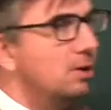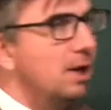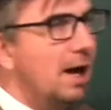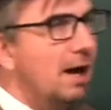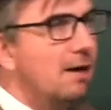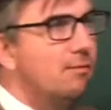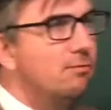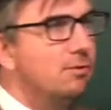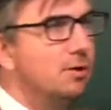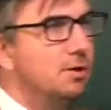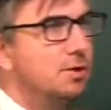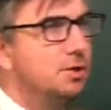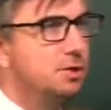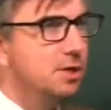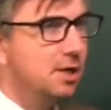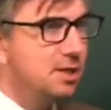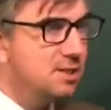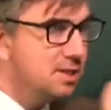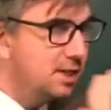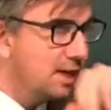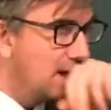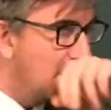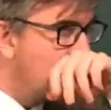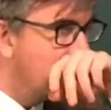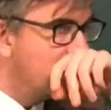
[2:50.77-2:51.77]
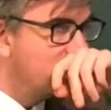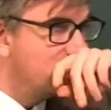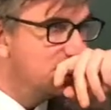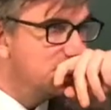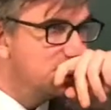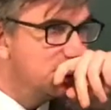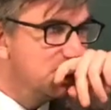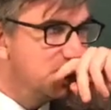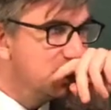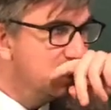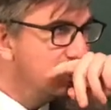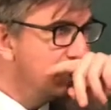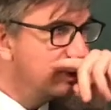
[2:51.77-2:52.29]
average. So that's the
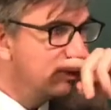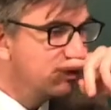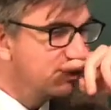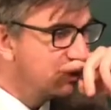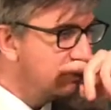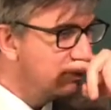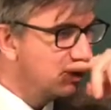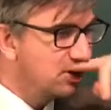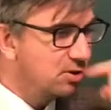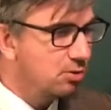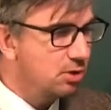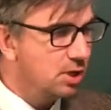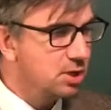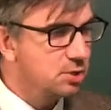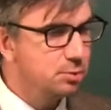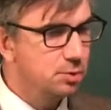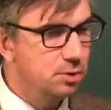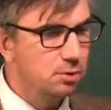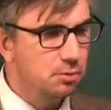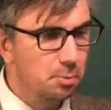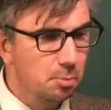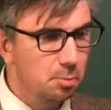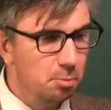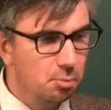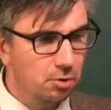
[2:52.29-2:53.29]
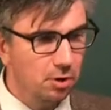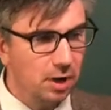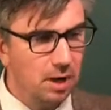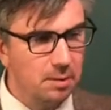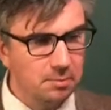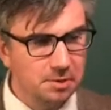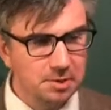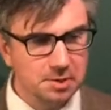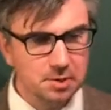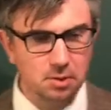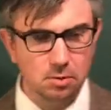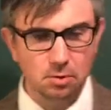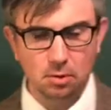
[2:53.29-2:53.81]
average you would have come across when you're in primary
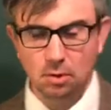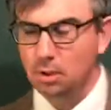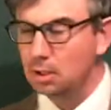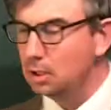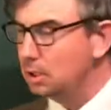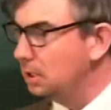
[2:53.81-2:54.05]
school.